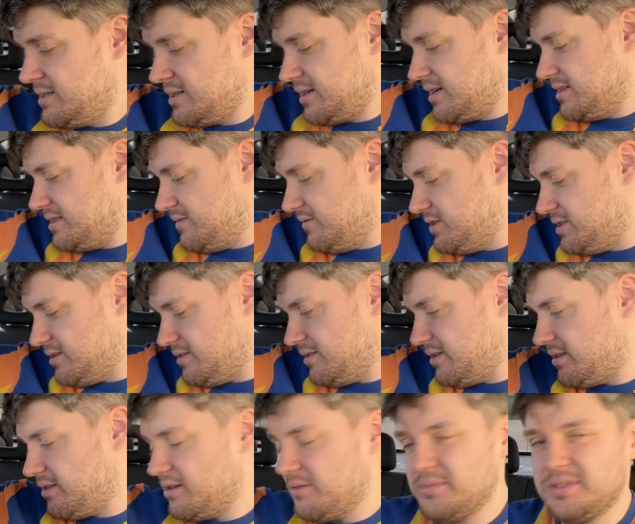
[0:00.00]
because if you do it in
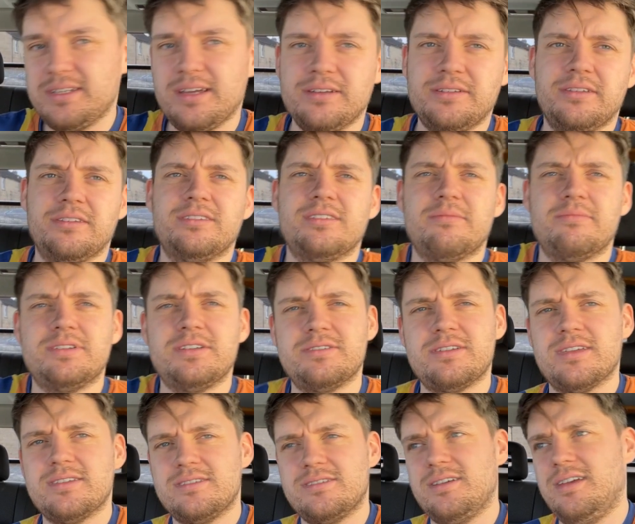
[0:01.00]
the thermostat, do the temperature
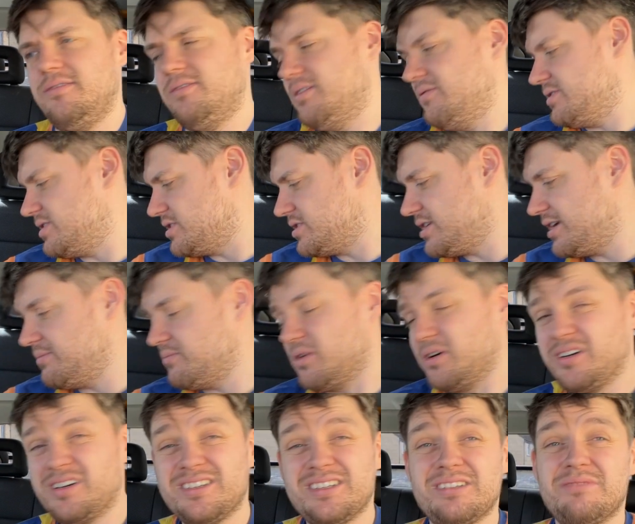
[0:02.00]
sensor even if it's a cheap
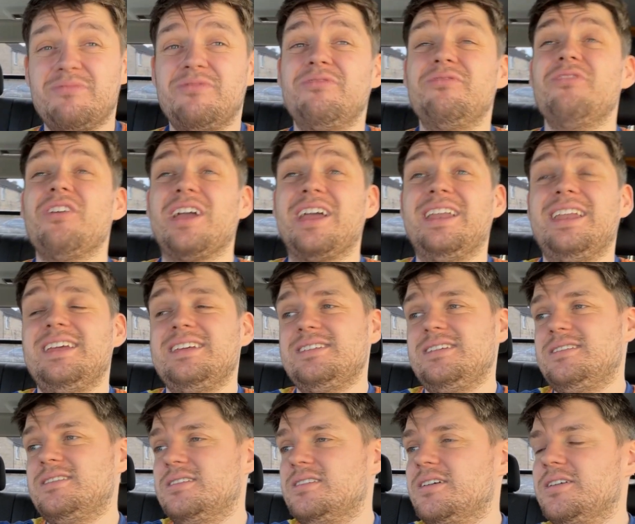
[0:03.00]
one, because it's
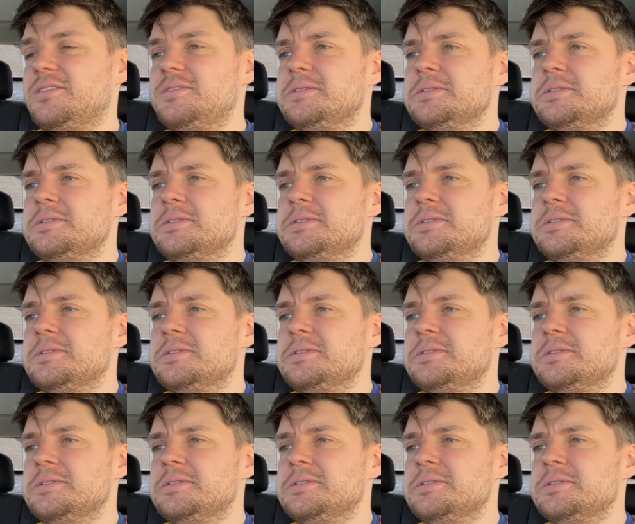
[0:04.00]
easy to do.